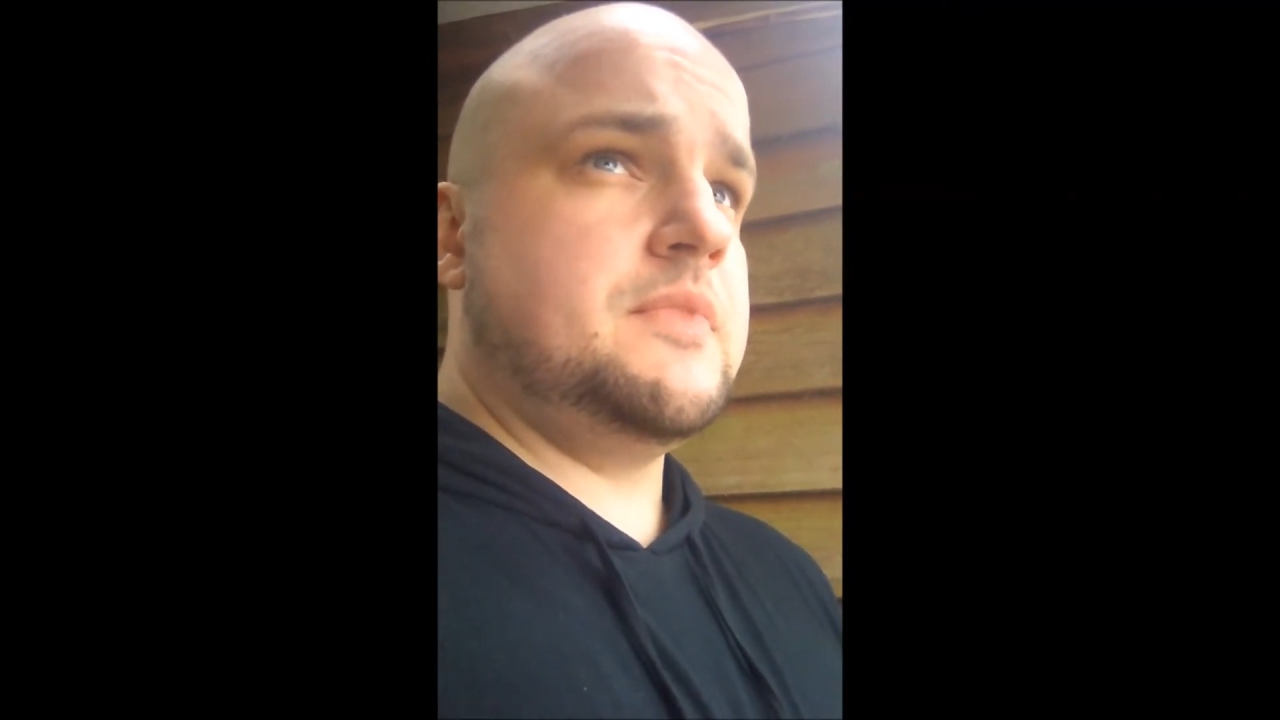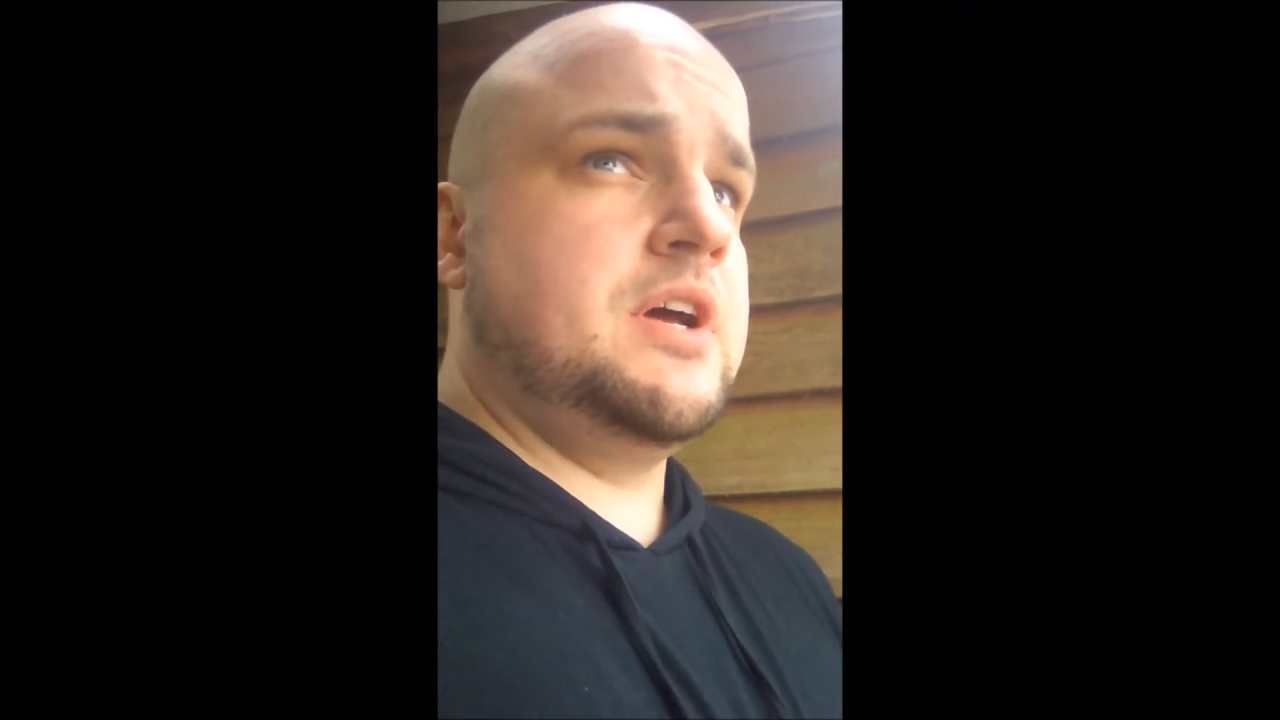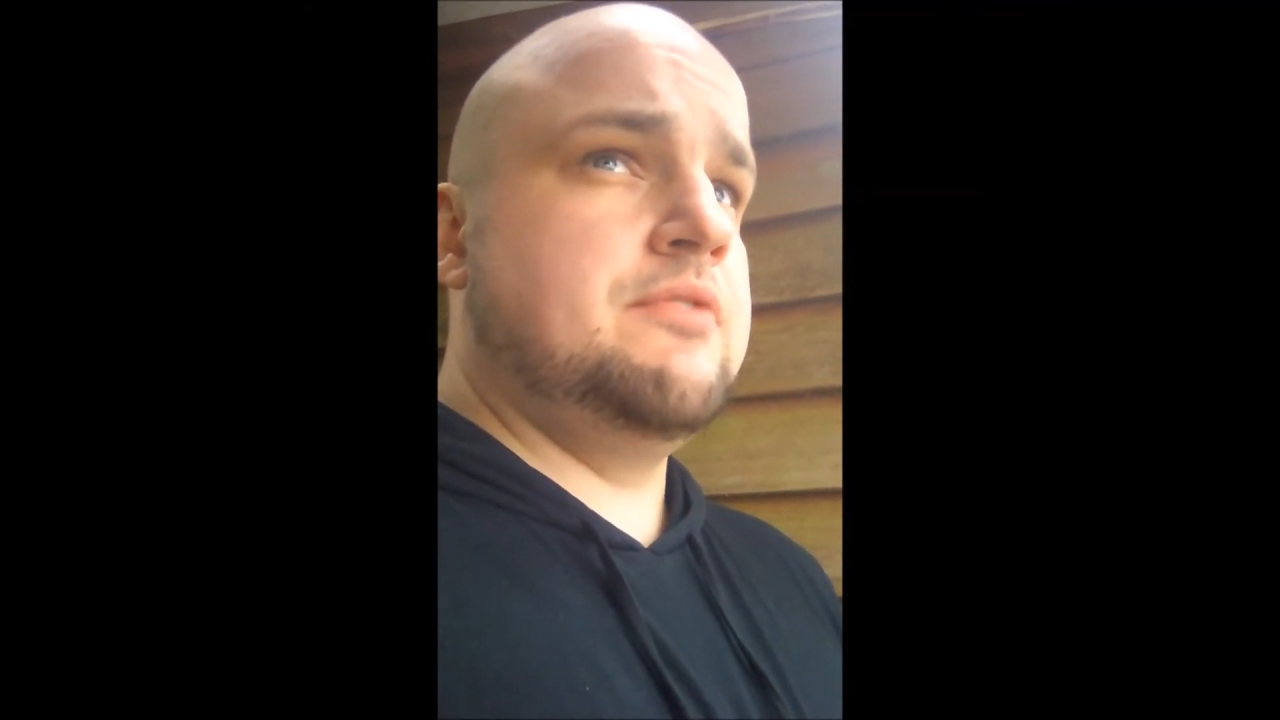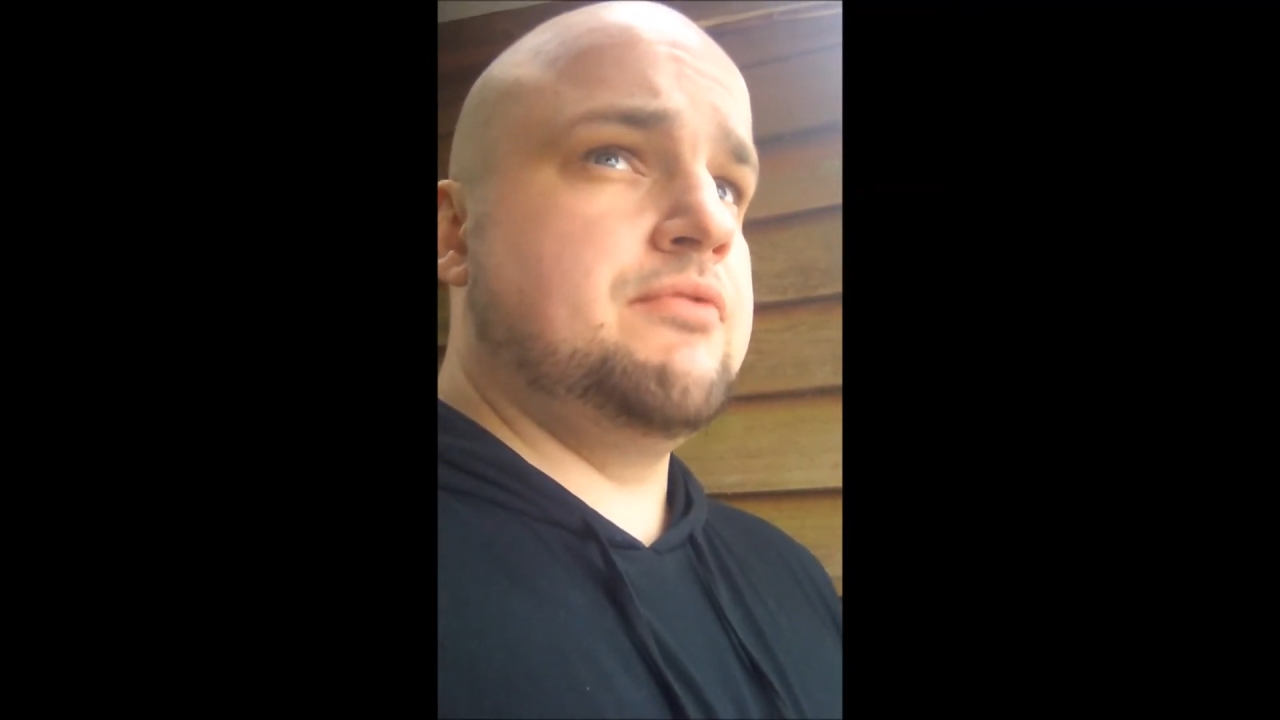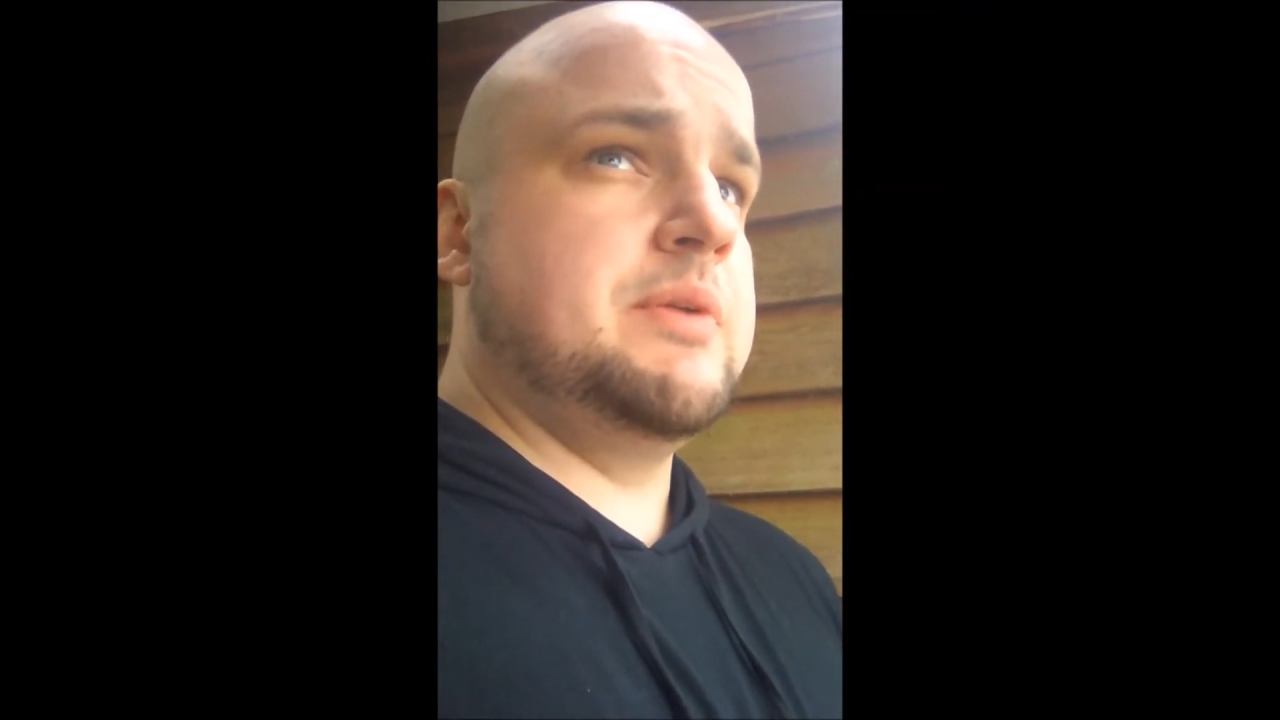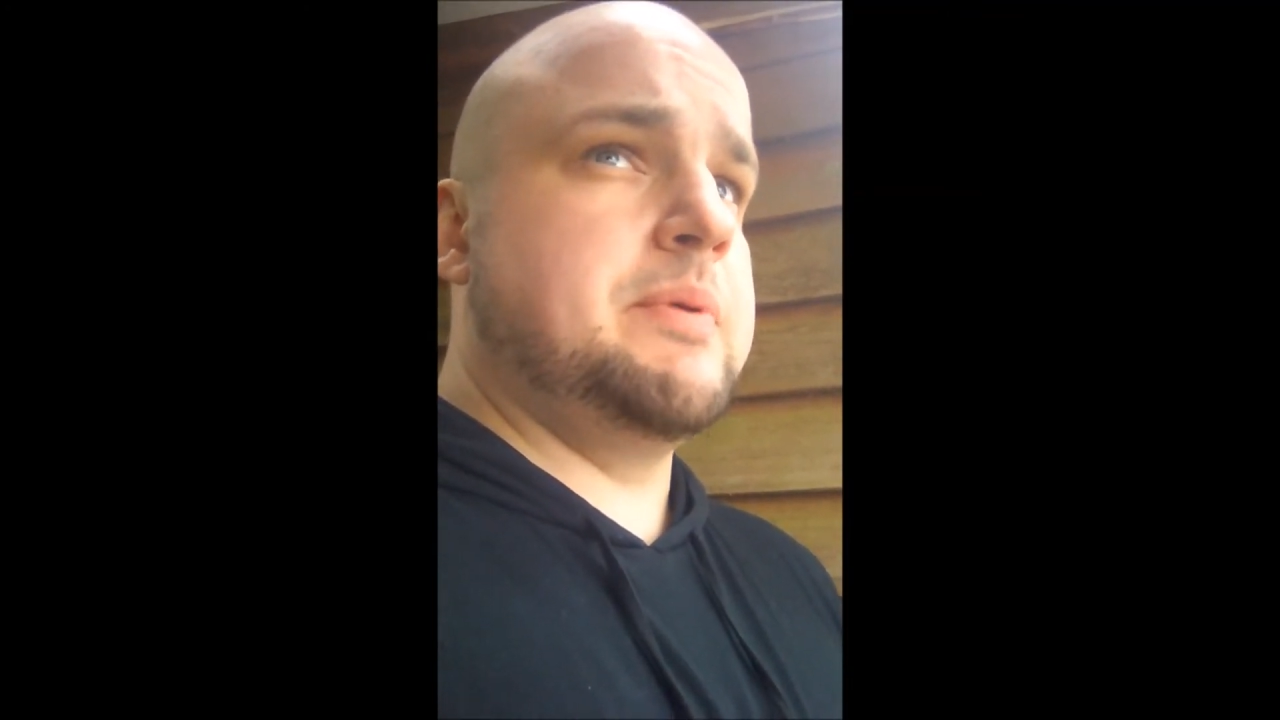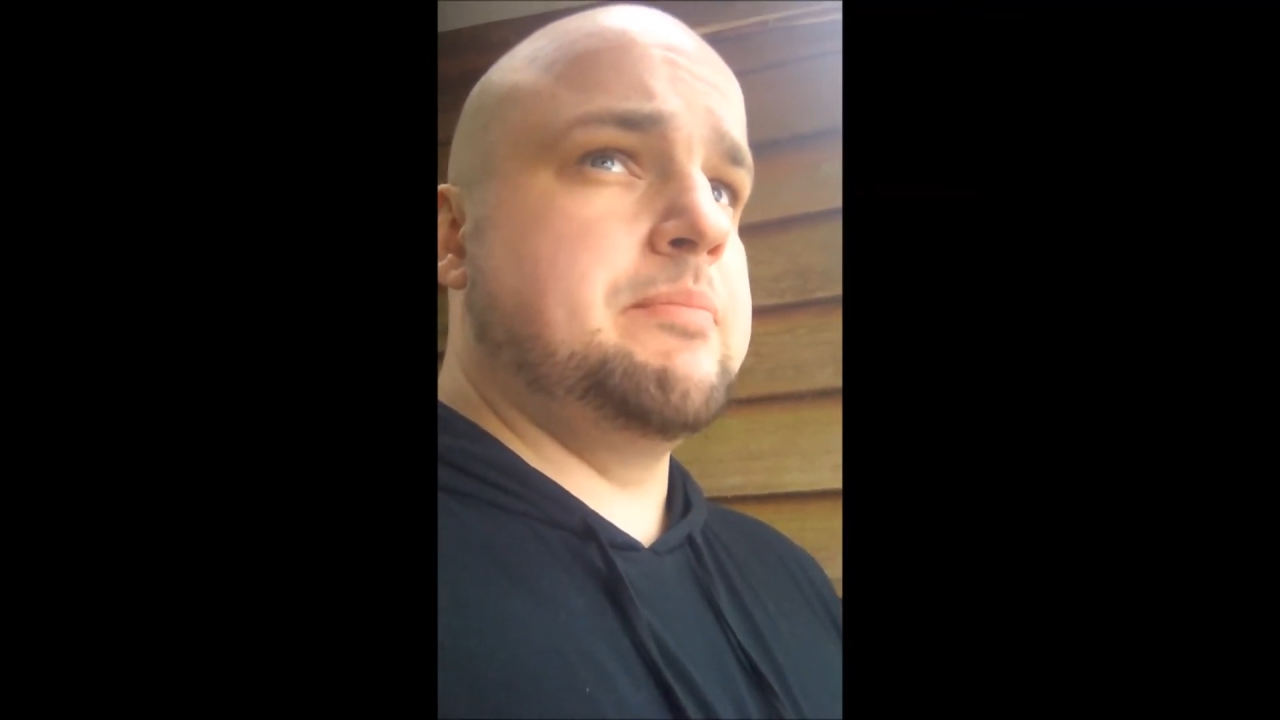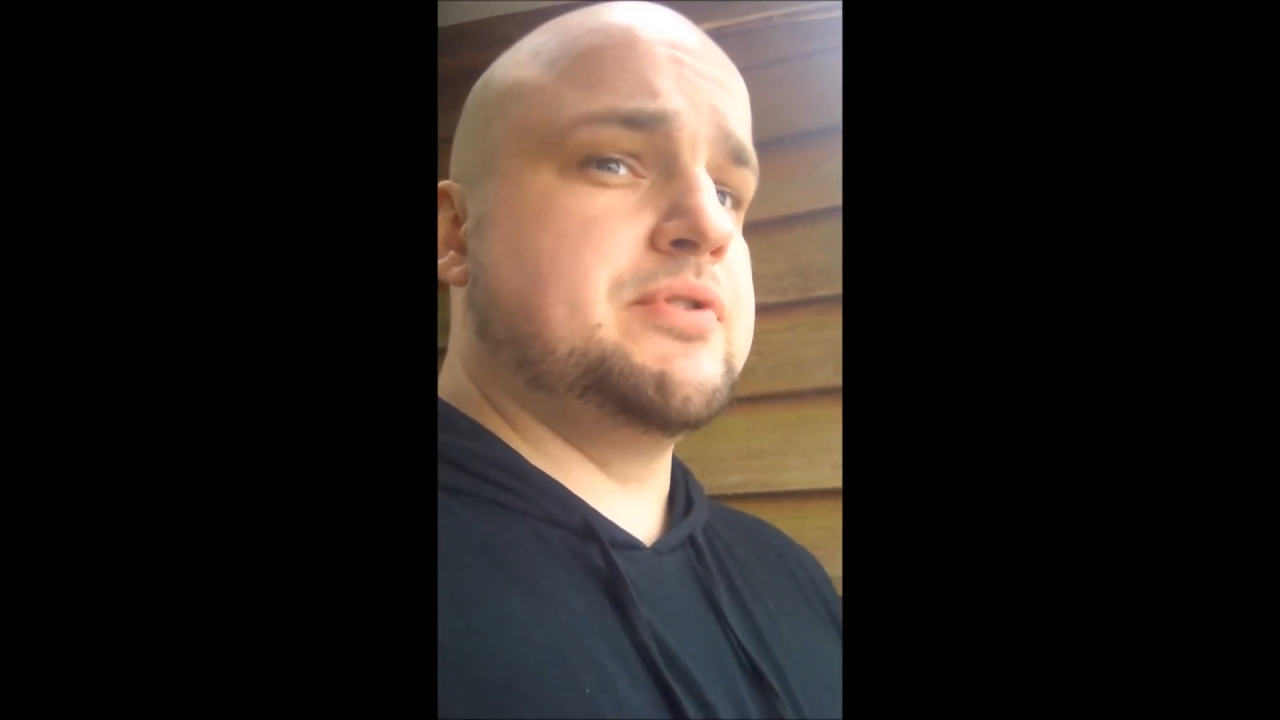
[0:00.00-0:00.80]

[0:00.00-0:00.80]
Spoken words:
I've really been